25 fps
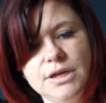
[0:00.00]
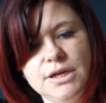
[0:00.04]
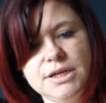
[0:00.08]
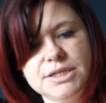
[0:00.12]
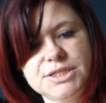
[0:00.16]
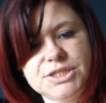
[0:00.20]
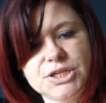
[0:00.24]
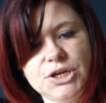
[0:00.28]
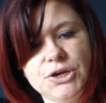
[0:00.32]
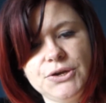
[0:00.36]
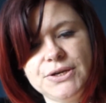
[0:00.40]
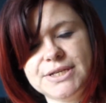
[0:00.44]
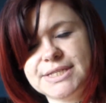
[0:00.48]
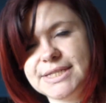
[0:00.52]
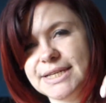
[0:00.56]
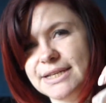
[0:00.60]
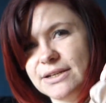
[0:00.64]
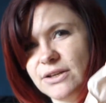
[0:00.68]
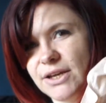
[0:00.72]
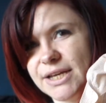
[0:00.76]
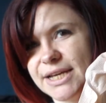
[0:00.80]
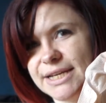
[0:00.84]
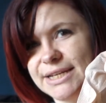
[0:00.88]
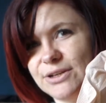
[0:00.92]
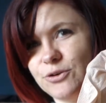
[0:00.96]
So it's
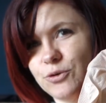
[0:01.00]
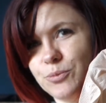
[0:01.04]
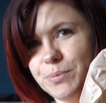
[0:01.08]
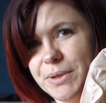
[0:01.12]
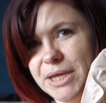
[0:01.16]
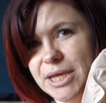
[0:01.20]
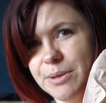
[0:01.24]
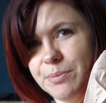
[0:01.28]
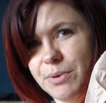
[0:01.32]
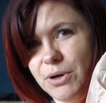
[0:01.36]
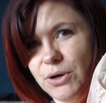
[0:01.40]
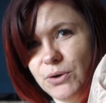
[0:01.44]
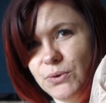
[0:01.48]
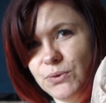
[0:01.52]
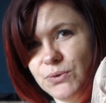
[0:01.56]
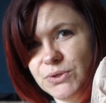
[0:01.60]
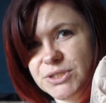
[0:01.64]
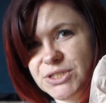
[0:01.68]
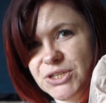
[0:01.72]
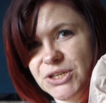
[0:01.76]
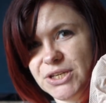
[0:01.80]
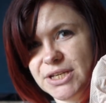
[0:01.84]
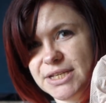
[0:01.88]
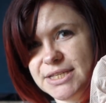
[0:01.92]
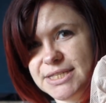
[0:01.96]
like a little peephole,
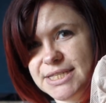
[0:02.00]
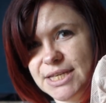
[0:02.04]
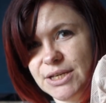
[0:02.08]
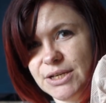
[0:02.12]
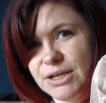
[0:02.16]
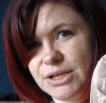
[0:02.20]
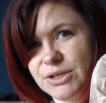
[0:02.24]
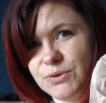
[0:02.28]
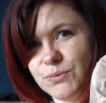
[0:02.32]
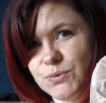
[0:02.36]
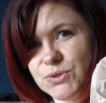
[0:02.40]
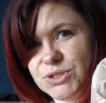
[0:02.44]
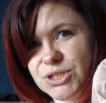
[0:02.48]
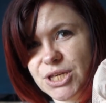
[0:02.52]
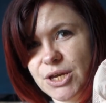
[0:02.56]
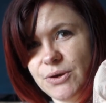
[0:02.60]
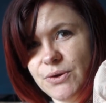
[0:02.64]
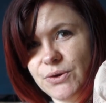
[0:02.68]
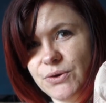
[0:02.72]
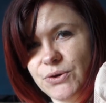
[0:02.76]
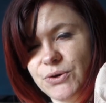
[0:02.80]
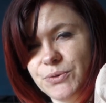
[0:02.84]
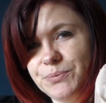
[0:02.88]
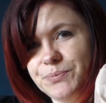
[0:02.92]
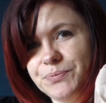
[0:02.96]
so you can see kind of what's
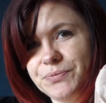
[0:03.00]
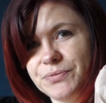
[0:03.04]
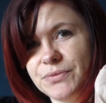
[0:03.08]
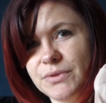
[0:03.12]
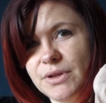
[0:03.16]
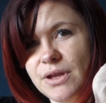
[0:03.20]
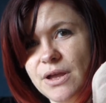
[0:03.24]
going on.